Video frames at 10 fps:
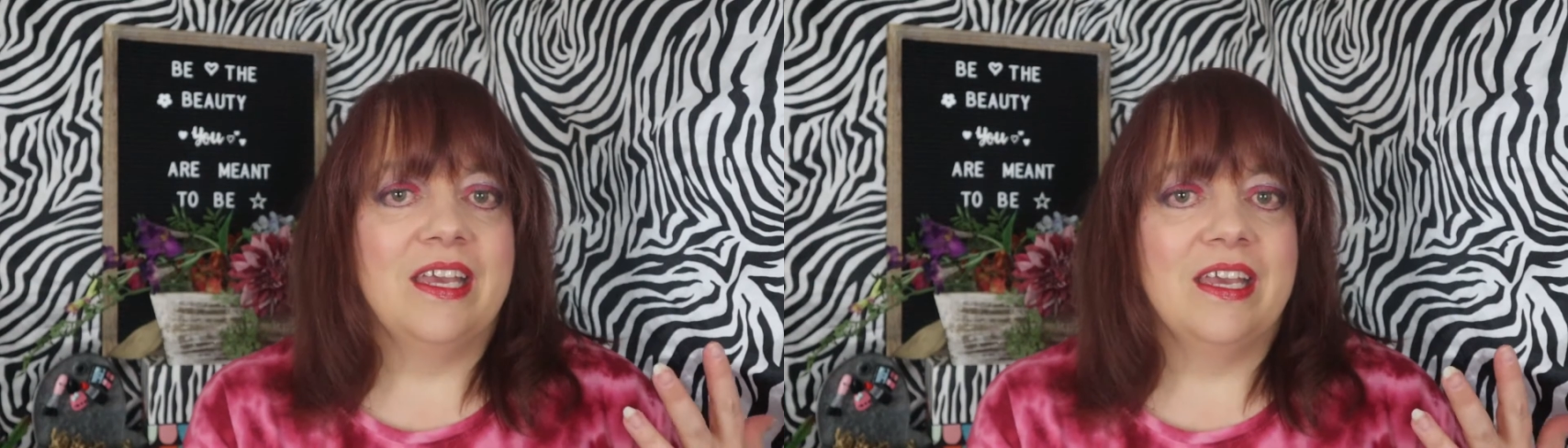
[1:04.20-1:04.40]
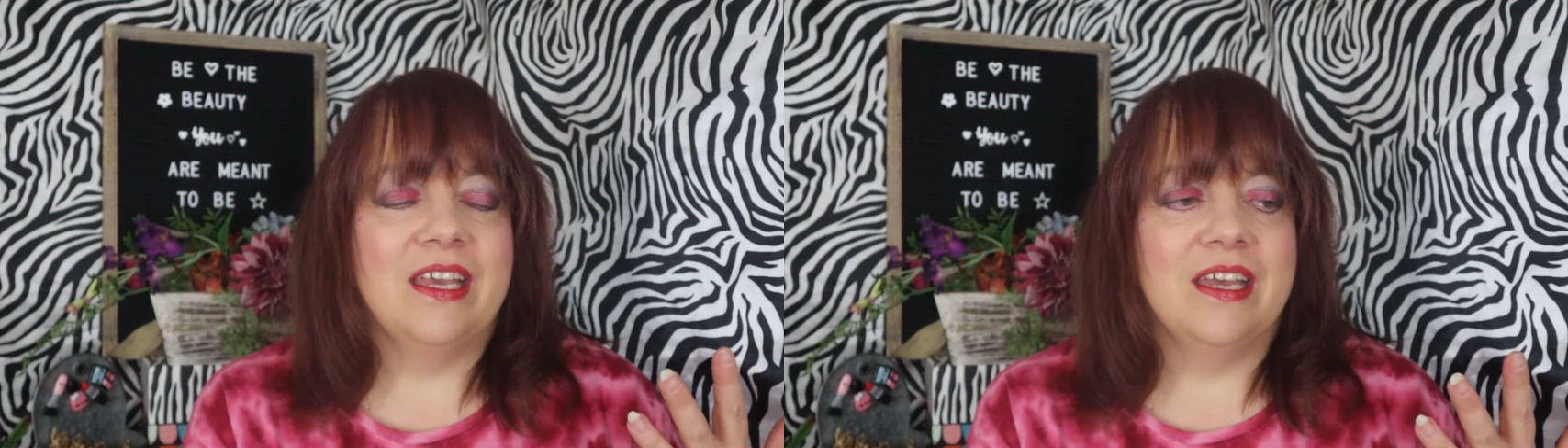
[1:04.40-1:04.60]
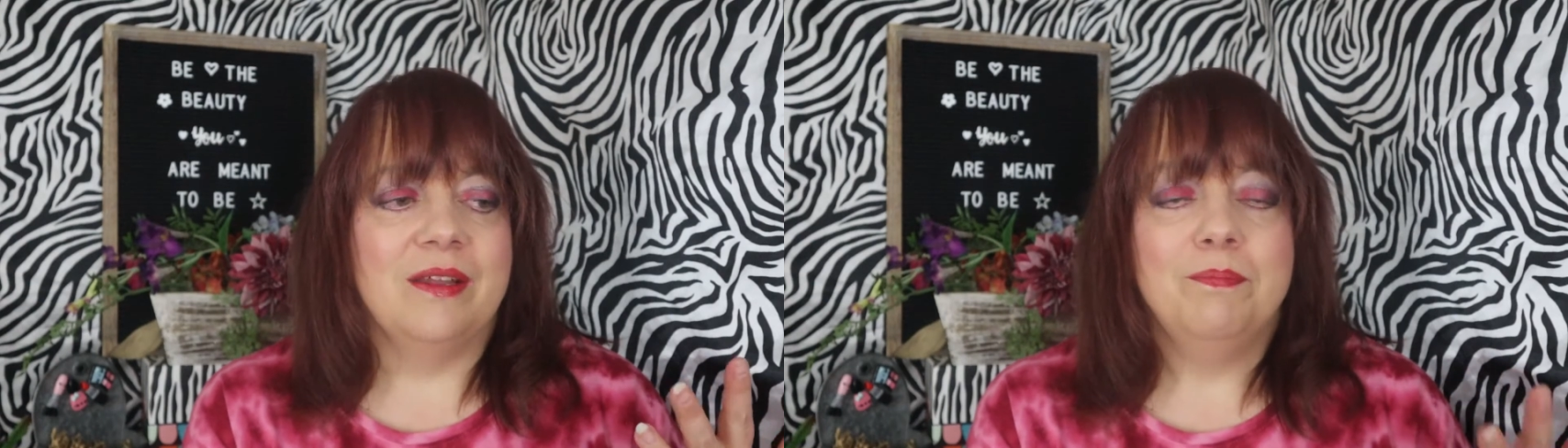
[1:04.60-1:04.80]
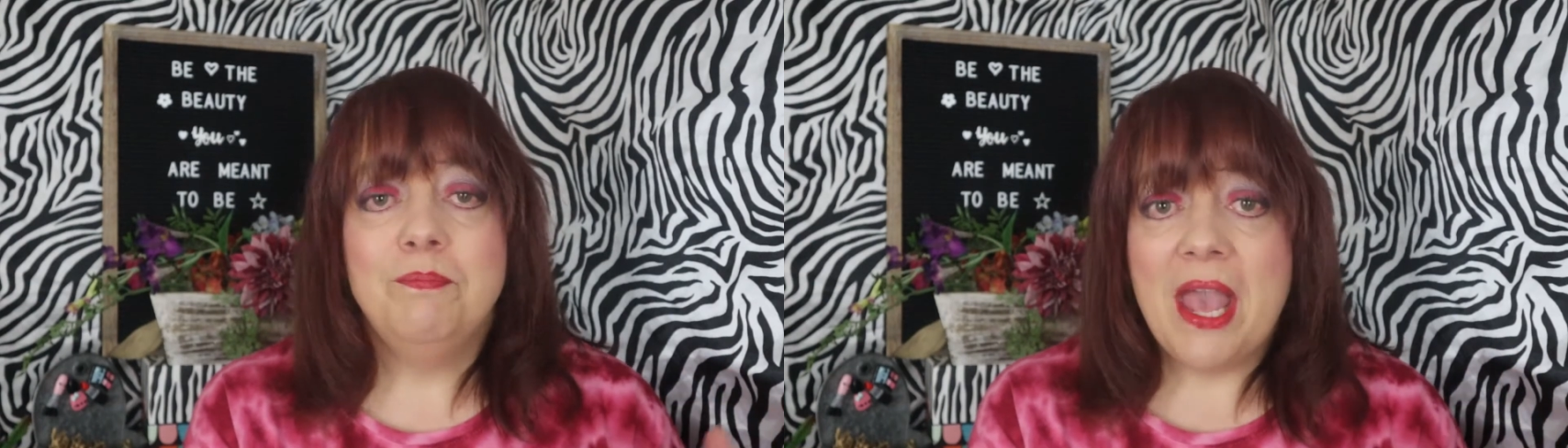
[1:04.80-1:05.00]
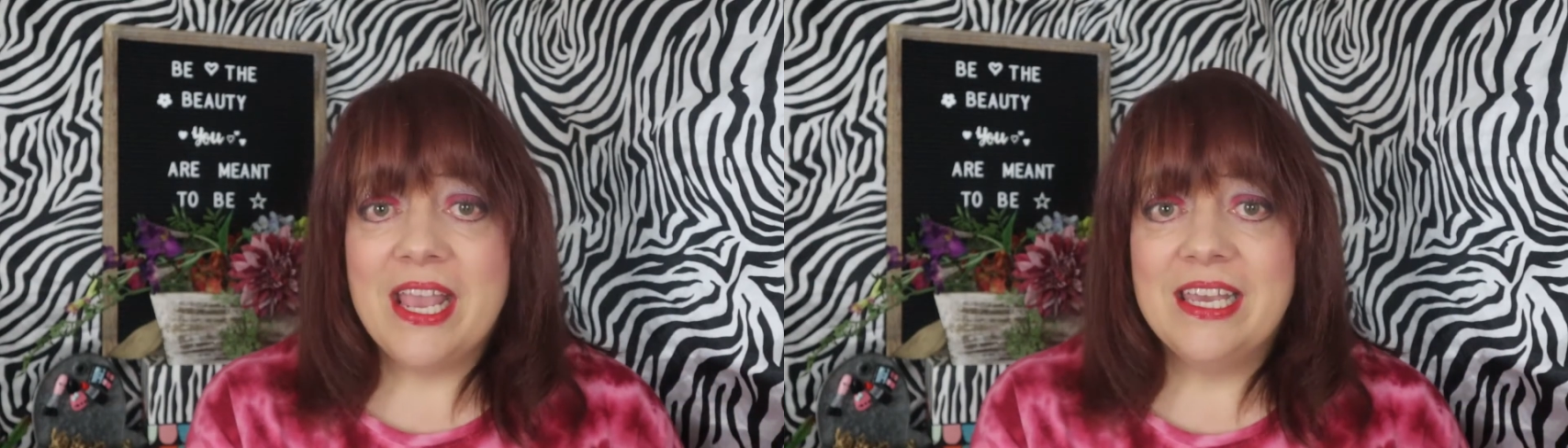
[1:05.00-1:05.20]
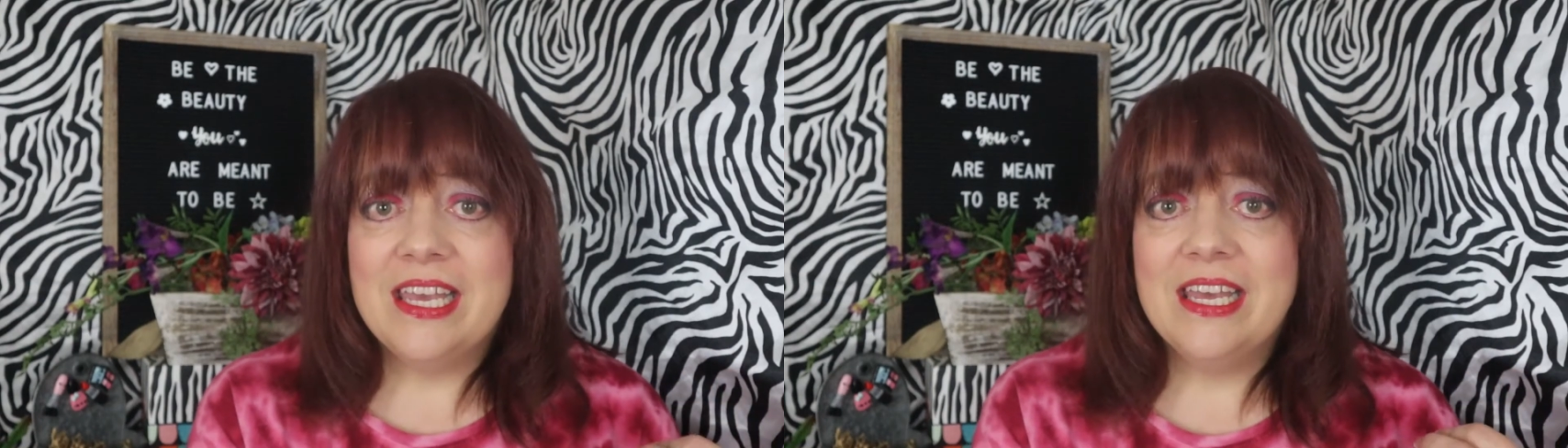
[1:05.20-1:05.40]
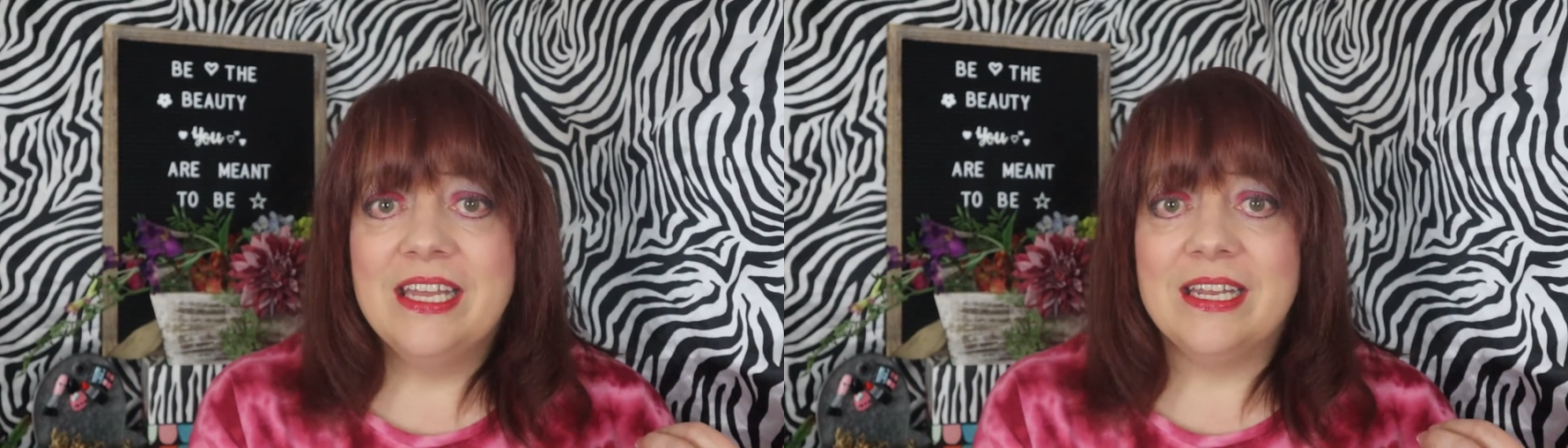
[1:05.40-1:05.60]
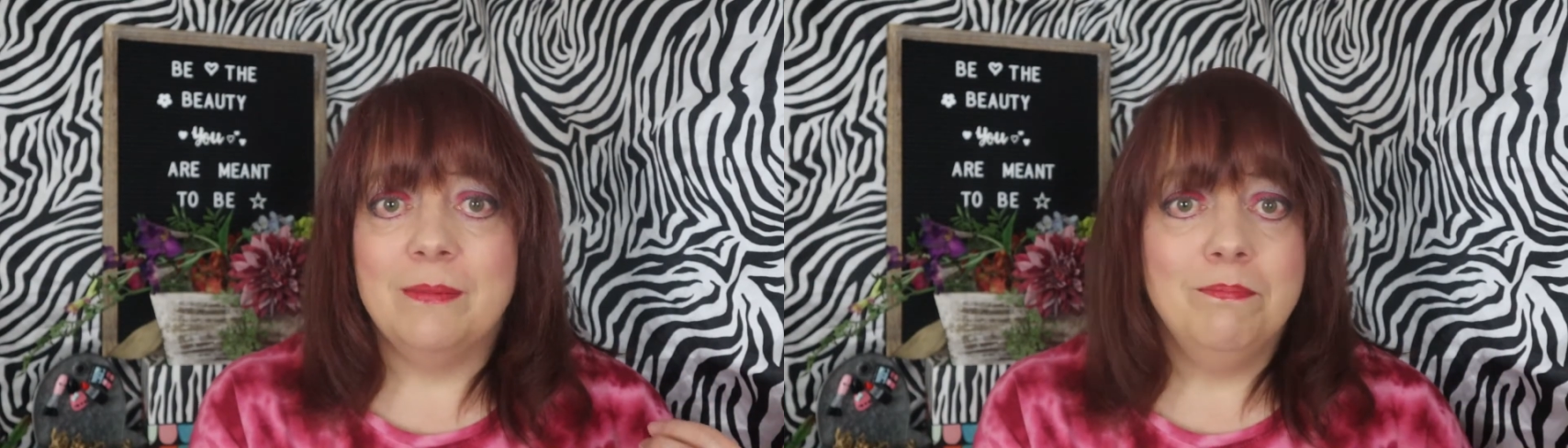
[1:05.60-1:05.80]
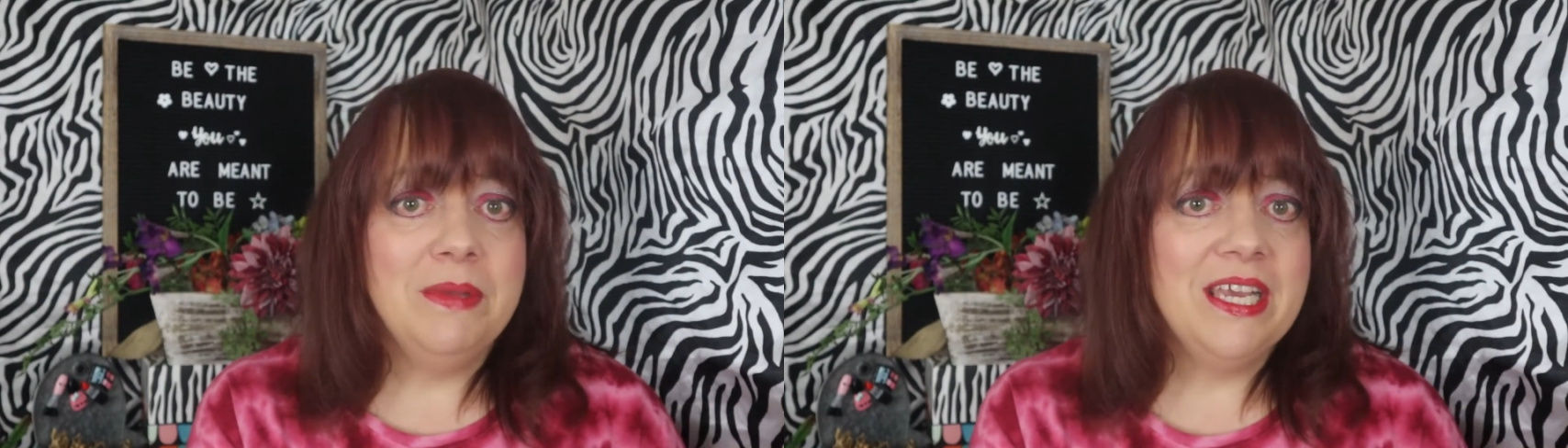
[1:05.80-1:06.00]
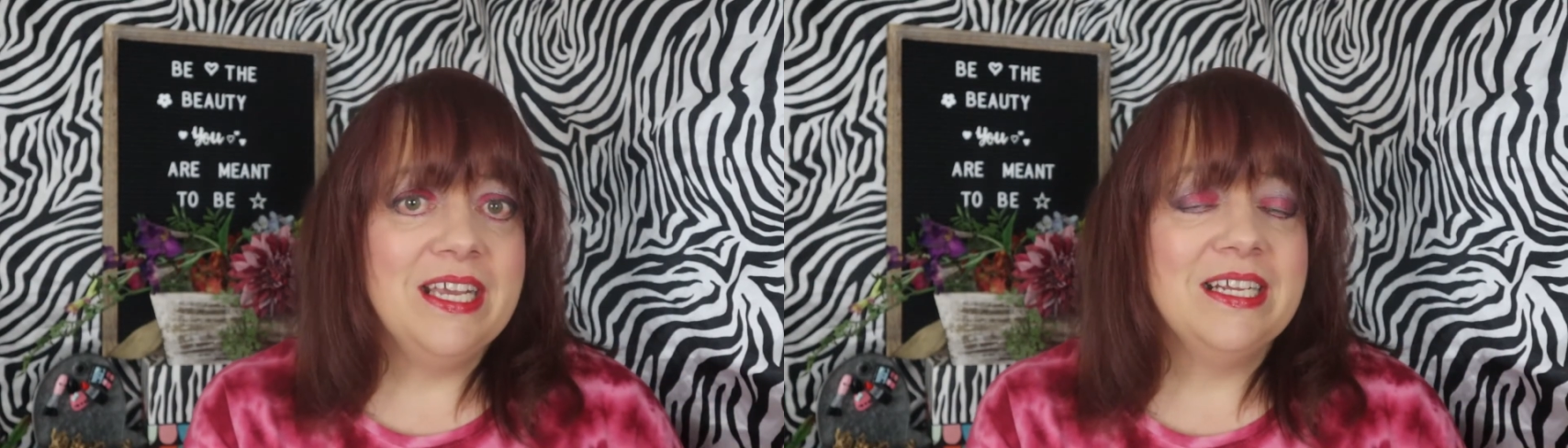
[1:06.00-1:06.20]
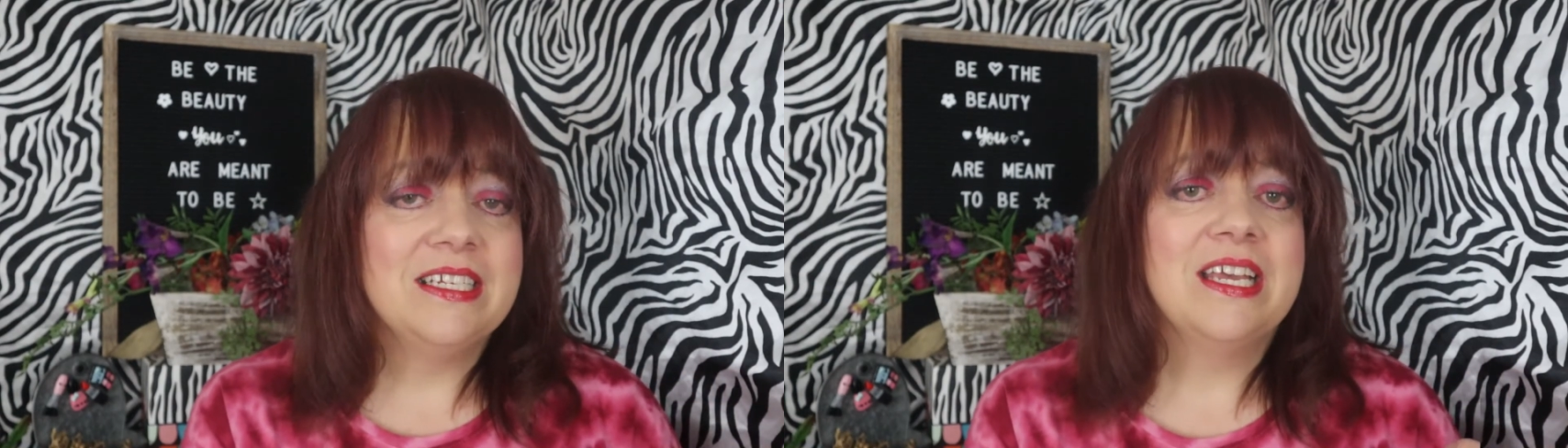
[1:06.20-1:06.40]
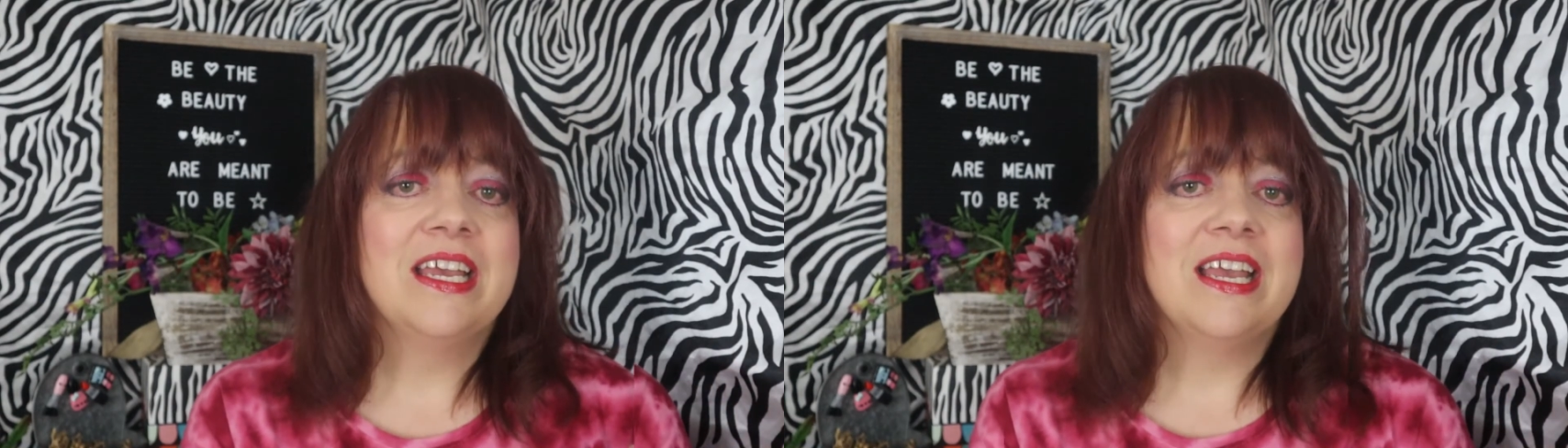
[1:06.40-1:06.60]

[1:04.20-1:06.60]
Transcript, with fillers: and bacon and meat.